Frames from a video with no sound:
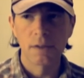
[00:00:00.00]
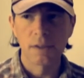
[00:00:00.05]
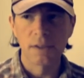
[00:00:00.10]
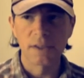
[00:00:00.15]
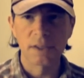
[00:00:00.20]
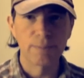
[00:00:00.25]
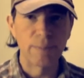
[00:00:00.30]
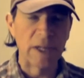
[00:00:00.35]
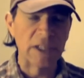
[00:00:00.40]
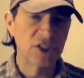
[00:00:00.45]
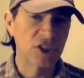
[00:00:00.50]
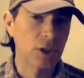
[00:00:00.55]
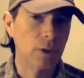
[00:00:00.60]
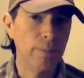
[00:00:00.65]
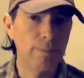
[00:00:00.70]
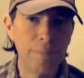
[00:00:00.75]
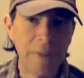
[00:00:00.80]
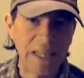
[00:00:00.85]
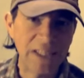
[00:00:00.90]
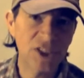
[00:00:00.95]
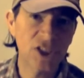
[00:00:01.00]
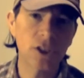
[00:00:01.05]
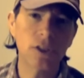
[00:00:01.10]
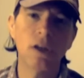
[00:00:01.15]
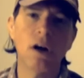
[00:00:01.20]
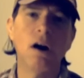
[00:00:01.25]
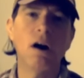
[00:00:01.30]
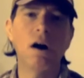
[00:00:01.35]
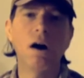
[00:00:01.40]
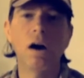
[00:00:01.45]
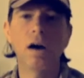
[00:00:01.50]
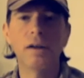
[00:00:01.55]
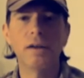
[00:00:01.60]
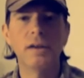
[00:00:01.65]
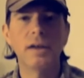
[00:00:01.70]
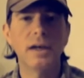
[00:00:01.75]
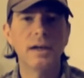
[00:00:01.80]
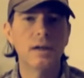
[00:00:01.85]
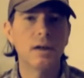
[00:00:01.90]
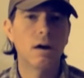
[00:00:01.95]
special mention on
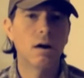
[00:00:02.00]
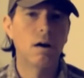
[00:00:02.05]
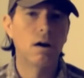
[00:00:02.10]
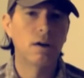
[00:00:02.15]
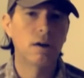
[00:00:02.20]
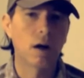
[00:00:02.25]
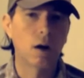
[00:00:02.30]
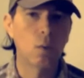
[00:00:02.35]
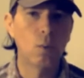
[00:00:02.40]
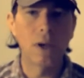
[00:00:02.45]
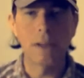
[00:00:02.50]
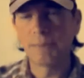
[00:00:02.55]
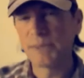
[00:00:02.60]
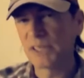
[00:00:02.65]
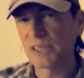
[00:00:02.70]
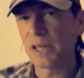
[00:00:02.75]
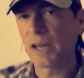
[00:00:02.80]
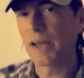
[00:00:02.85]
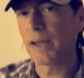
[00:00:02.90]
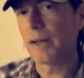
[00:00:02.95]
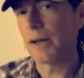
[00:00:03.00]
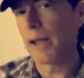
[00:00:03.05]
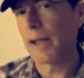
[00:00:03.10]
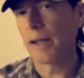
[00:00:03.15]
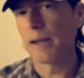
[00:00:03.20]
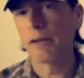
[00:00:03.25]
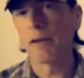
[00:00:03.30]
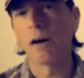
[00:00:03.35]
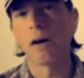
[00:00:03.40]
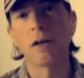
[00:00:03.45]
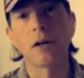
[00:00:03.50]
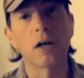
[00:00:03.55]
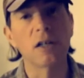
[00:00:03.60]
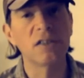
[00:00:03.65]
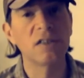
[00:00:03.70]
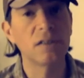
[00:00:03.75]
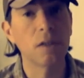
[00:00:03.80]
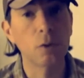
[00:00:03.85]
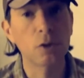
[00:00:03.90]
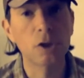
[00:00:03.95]
our website and on our
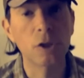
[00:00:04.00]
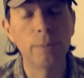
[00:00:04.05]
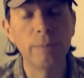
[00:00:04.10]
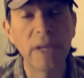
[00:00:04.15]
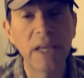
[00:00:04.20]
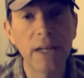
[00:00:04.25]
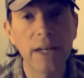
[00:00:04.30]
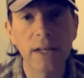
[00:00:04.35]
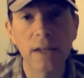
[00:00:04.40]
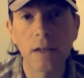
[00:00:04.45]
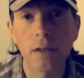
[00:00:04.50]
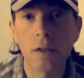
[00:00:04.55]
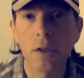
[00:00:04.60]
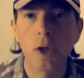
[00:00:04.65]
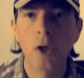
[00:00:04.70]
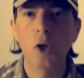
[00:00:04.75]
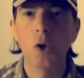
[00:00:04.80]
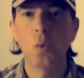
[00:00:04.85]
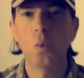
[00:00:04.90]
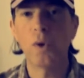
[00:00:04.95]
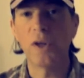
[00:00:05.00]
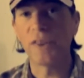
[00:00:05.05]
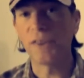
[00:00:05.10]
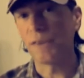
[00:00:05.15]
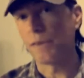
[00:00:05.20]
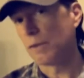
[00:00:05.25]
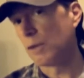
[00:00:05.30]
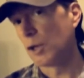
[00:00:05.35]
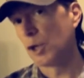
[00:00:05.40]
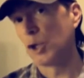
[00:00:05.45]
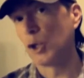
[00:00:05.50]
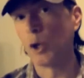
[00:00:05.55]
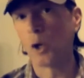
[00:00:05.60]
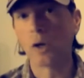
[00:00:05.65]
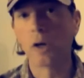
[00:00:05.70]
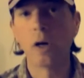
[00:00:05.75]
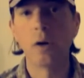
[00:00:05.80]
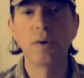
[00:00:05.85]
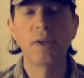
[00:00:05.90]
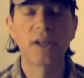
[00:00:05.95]
social media with
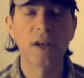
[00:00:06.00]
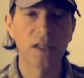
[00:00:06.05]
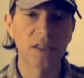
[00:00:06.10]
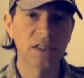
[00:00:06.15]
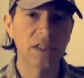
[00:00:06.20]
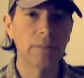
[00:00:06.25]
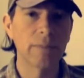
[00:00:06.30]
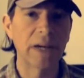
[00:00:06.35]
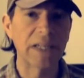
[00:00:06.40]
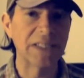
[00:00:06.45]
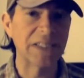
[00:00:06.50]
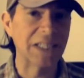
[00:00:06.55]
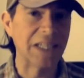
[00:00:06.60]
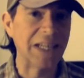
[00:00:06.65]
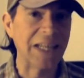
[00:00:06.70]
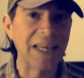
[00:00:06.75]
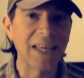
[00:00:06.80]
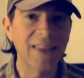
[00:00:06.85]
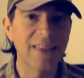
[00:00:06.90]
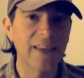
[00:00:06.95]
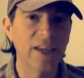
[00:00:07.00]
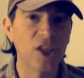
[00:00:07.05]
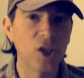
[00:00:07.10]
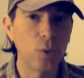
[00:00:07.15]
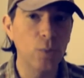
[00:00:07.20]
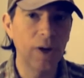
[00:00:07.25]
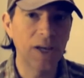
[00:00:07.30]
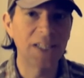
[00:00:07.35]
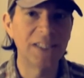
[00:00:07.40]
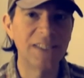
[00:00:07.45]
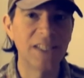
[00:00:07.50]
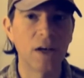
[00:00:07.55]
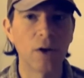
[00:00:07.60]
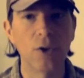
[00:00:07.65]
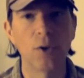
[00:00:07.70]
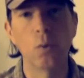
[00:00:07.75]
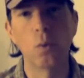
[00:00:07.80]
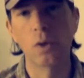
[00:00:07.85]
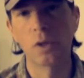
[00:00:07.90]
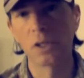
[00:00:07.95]
your own customized link that you want to tell
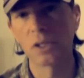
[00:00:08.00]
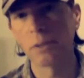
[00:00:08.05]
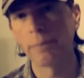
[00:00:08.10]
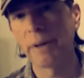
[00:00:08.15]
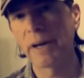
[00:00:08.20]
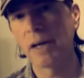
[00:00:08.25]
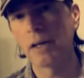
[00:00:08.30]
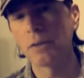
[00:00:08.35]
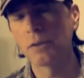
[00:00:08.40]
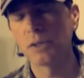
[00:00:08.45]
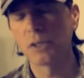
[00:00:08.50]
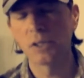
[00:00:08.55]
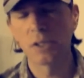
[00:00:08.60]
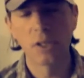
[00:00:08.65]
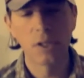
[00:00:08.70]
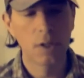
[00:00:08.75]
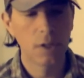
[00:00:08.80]
the world about,